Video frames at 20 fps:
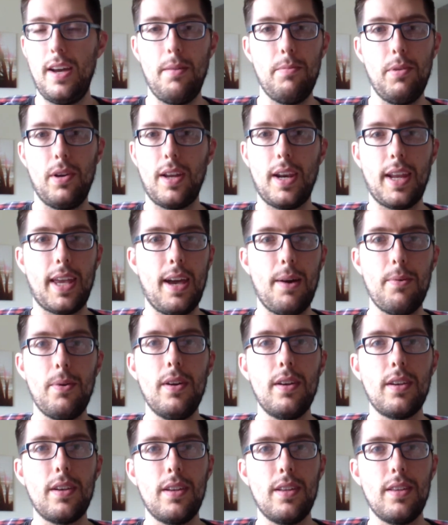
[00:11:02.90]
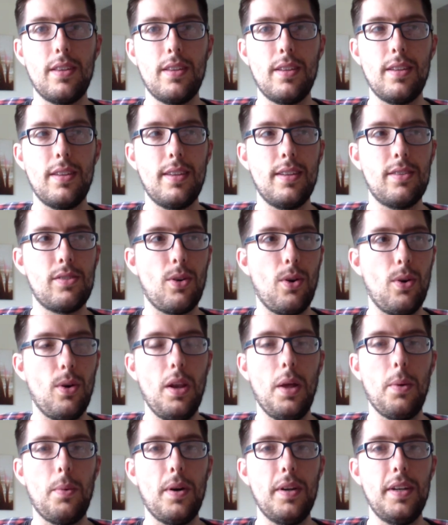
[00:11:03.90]
I'm not going to get one. It's
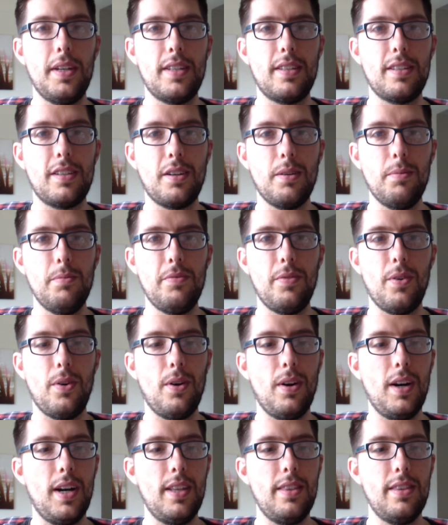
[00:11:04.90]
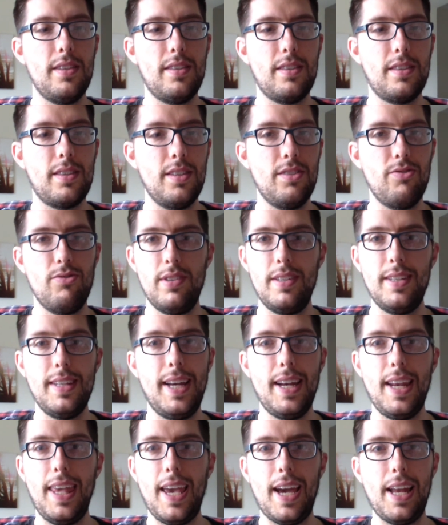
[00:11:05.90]
all I wanted to come for, and there isn't
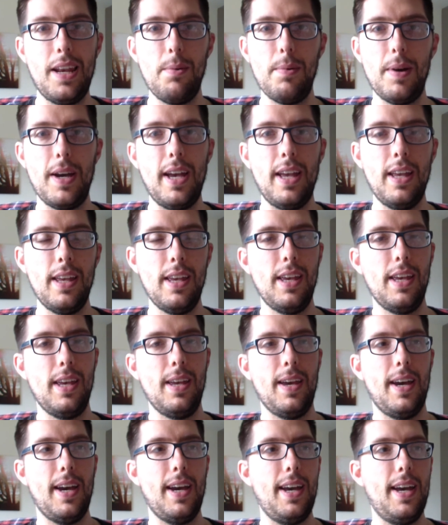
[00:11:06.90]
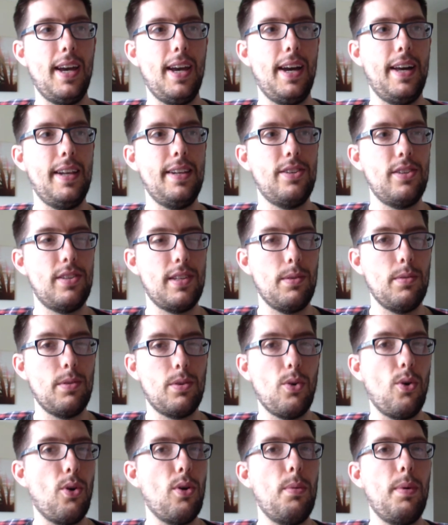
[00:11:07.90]
any anywhere. And just out
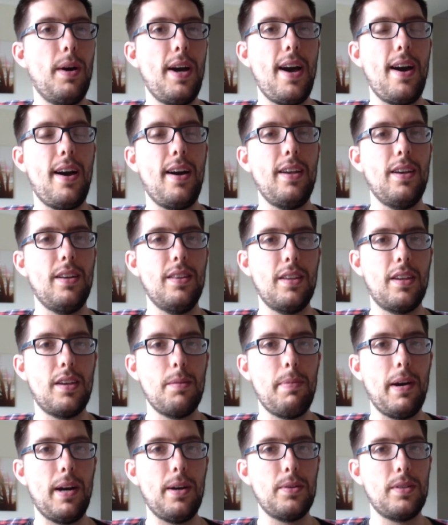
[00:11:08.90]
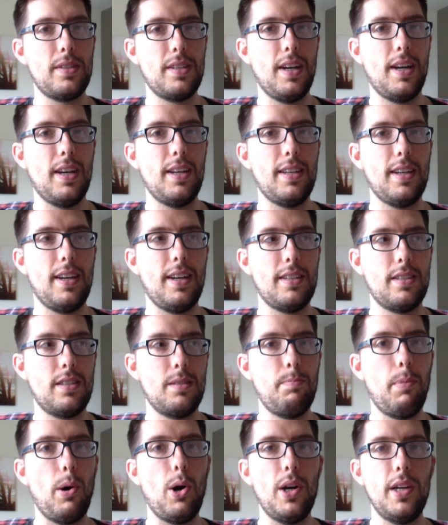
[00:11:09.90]
the corner of my eye on the kapow stand, I
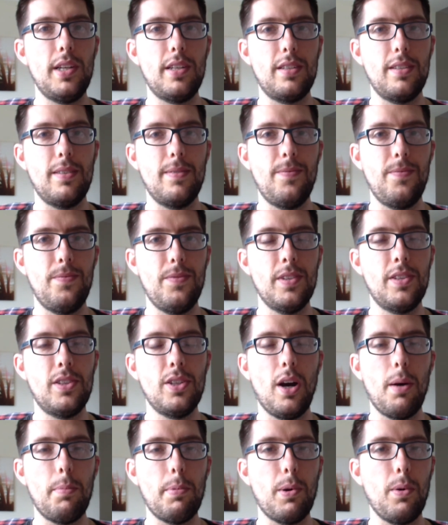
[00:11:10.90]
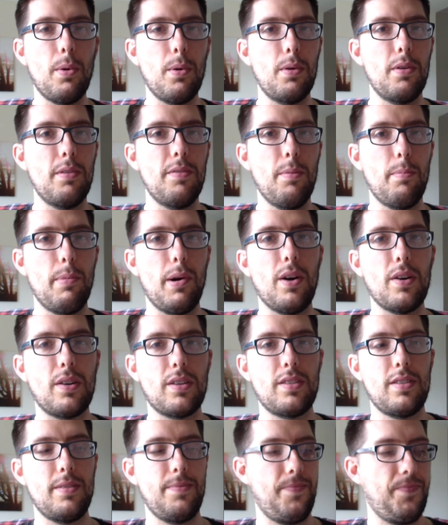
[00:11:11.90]
spotted the top corner of the
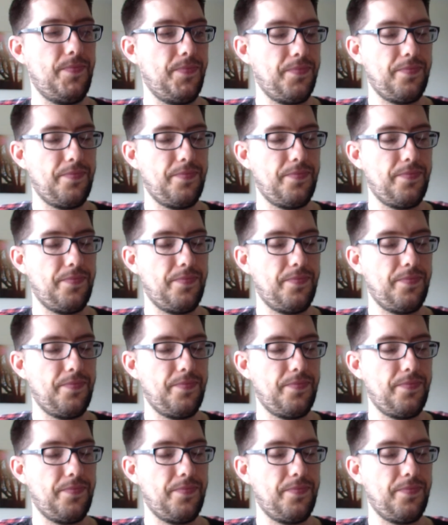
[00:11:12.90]
box,